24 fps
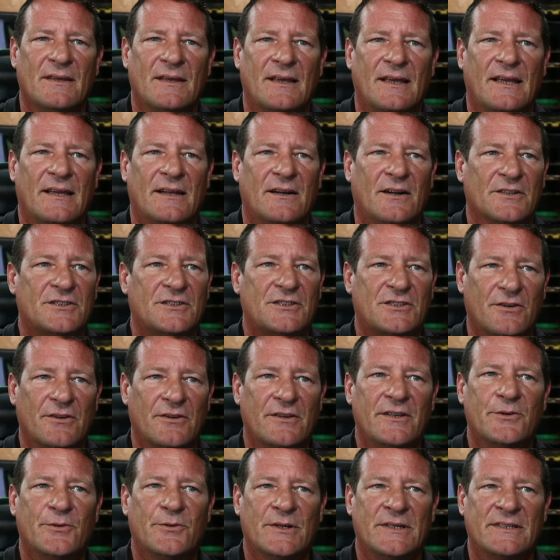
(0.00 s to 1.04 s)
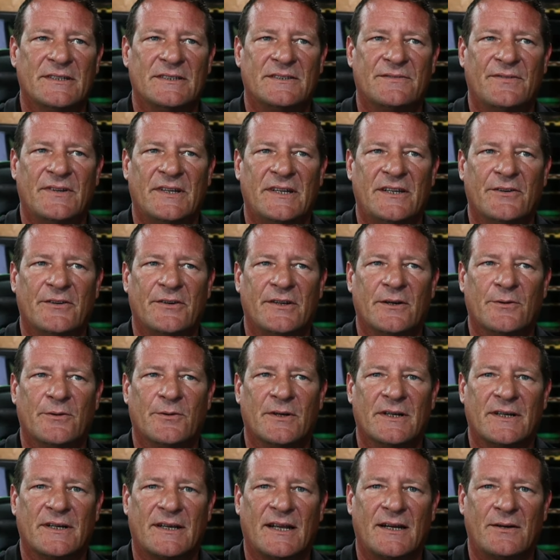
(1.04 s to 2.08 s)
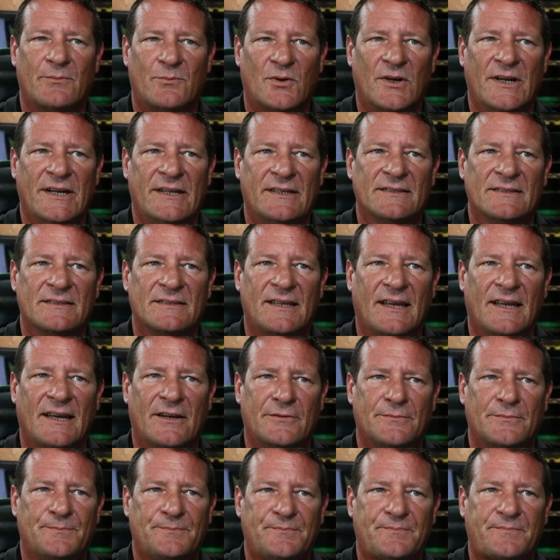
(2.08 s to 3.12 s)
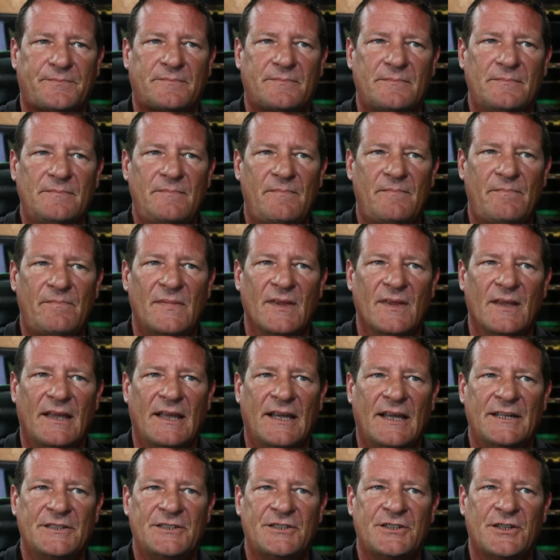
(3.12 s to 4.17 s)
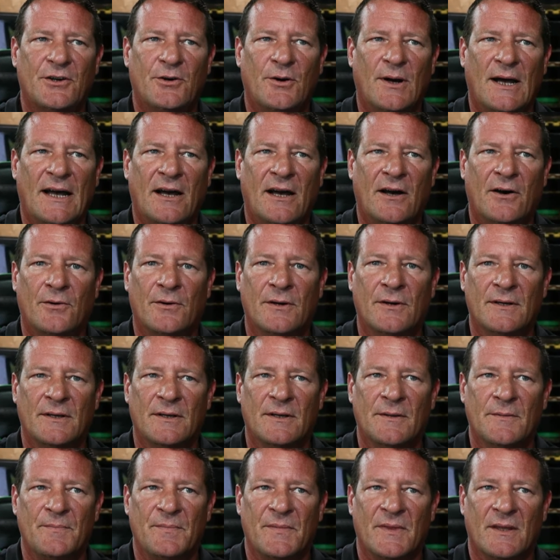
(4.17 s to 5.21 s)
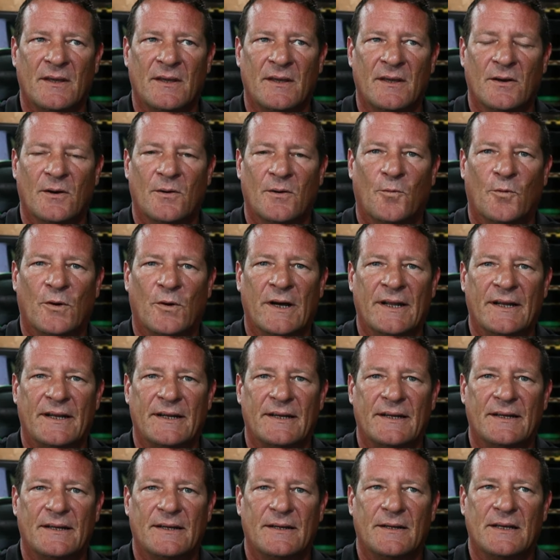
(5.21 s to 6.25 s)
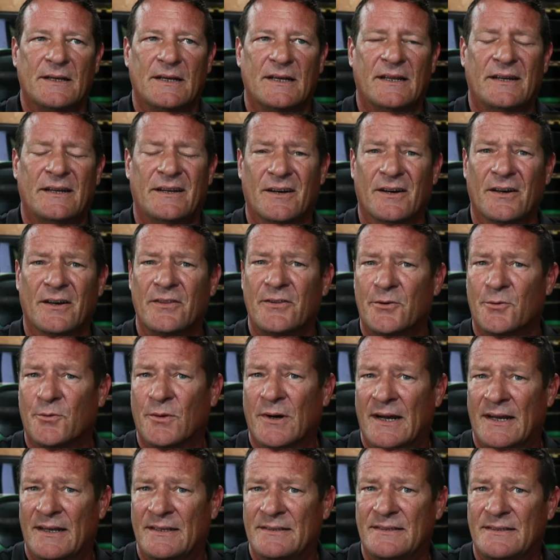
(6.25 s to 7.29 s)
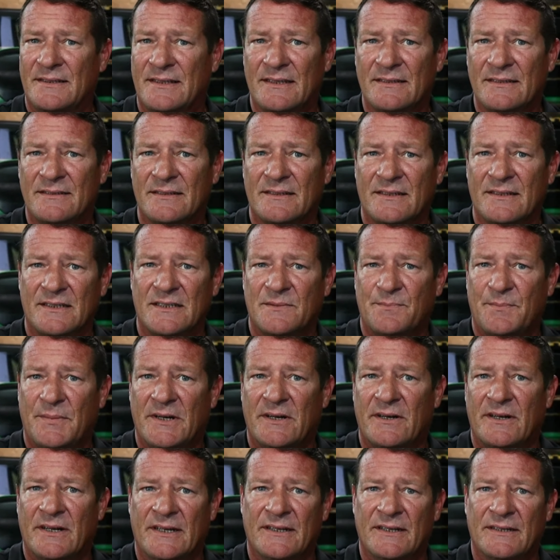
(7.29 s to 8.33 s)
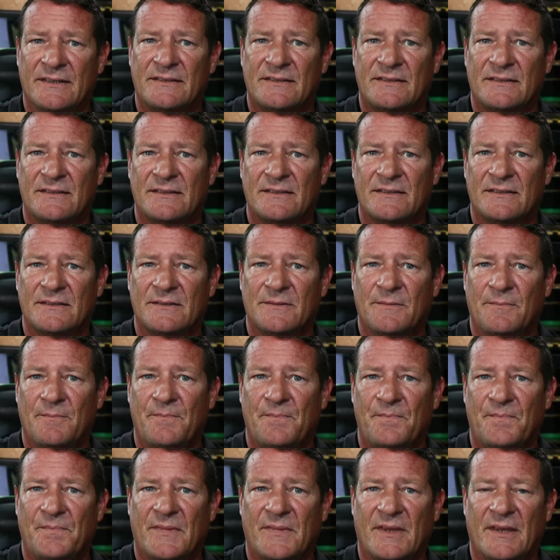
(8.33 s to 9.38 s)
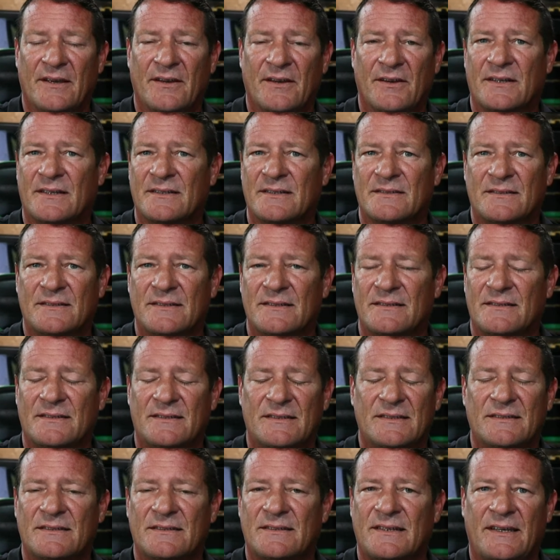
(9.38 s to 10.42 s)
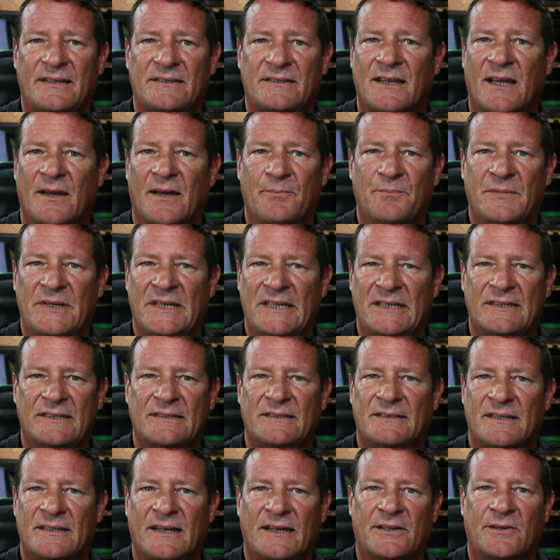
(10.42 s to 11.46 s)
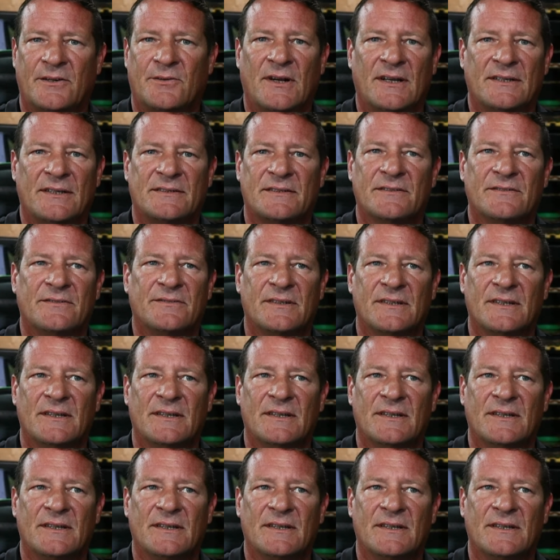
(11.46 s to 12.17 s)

And I'll show you in this video here, we're going to kind of break this down and show how what an otherwise decent experience, you know, because this snake's not mean, it's not aggressive.